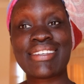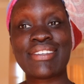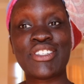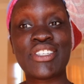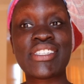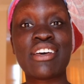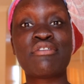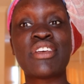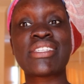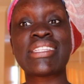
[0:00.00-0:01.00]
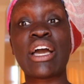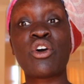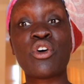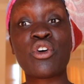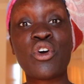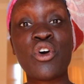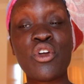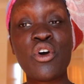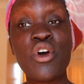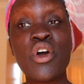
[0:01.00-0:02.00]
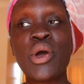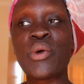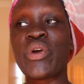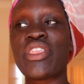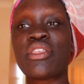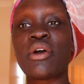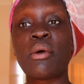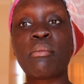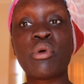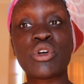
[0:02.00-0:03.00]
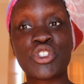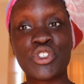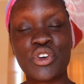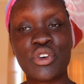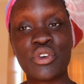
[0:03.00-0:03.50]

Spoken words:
She served us la korokoro with posho.